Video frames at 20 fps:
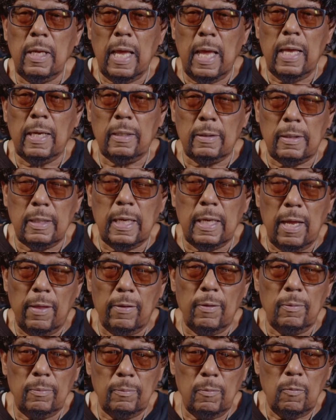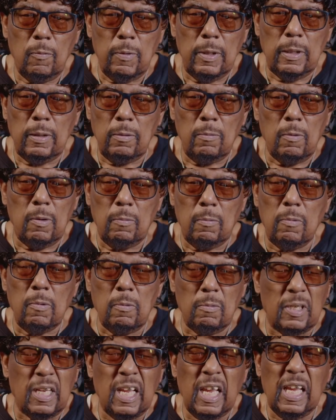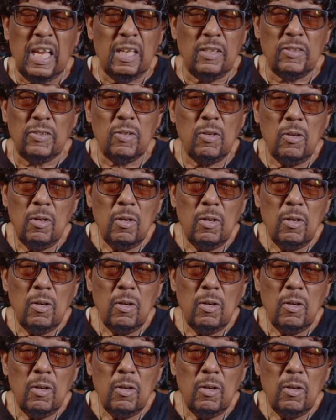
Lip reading: had it together. We were kids.